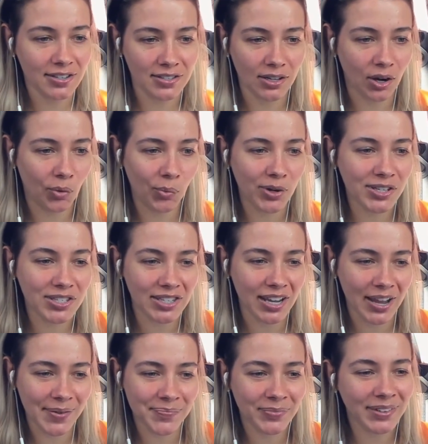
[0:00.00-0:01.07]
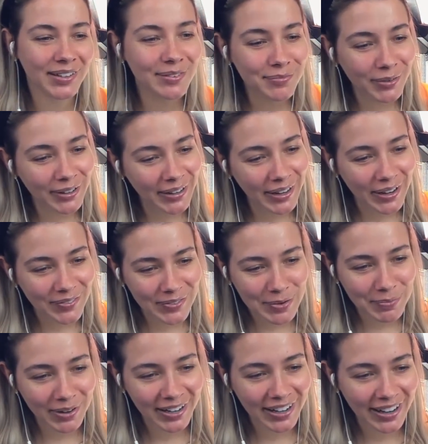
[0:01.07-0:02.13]
So we'll see. Good morning,
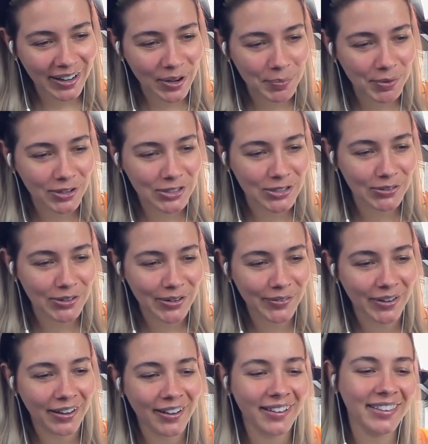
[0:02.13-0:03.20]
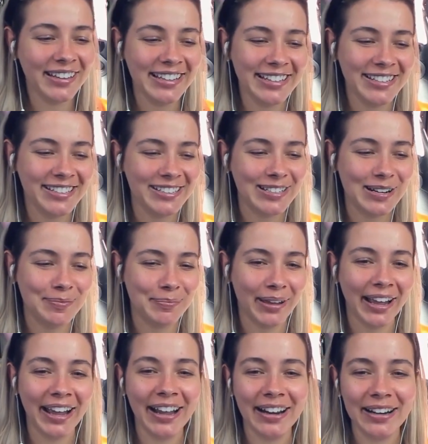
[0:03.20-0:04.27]
everybody. I hope you're all doing well. Oh, thank you,
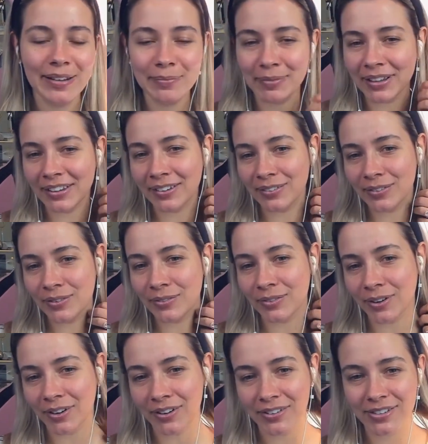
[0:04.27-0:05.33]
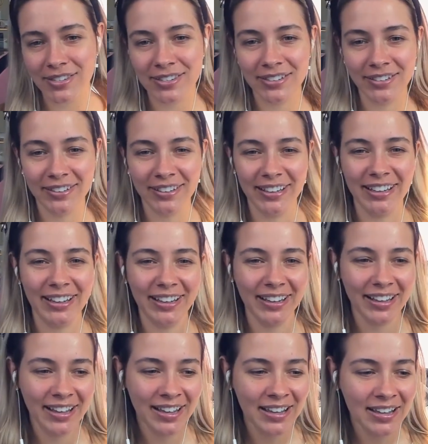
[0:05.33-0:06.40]
Champagne. My little overalls.
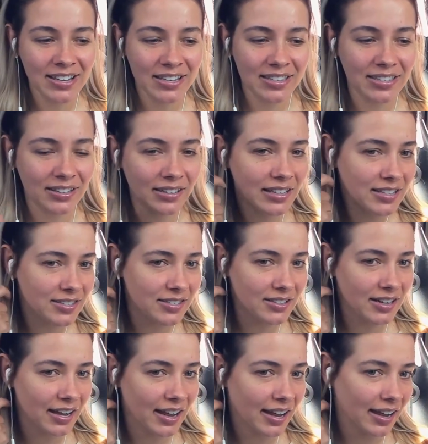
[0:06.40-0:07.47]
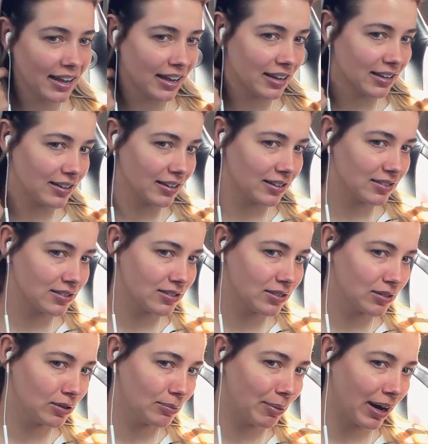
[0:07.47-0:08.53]
So yesterday I had
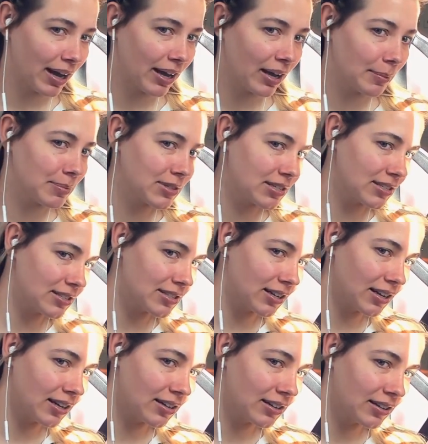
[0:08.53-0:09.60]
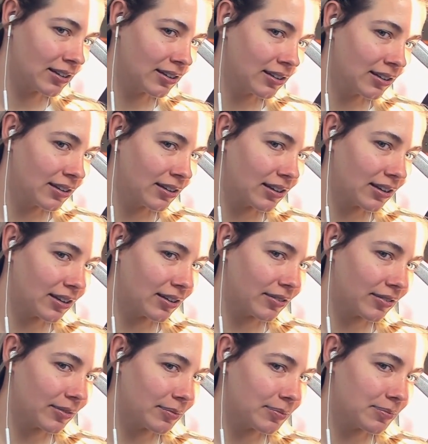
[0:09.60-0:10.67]
2 biopsies done. I
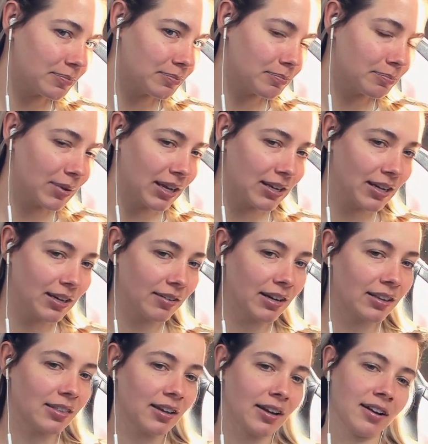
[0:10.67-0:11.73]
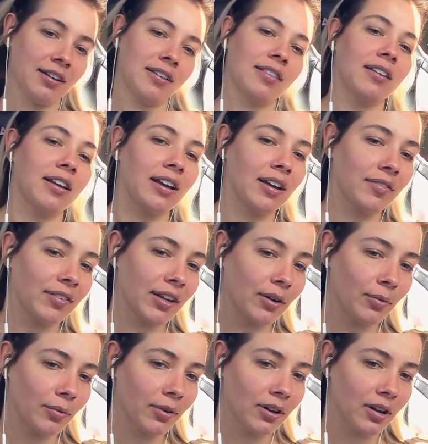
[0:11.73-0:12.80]
have a band-aid right there. And then I have
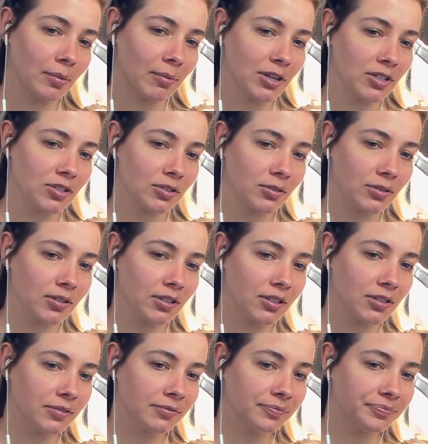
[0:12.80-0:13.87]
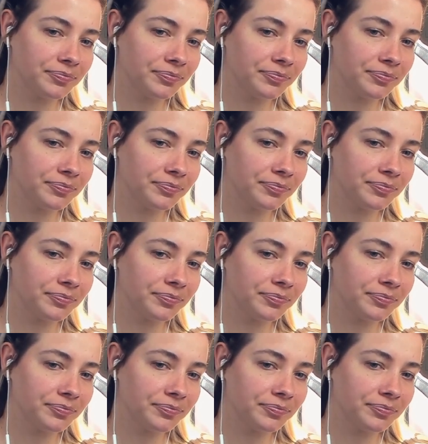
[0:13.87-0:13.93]
like one on my shoulder.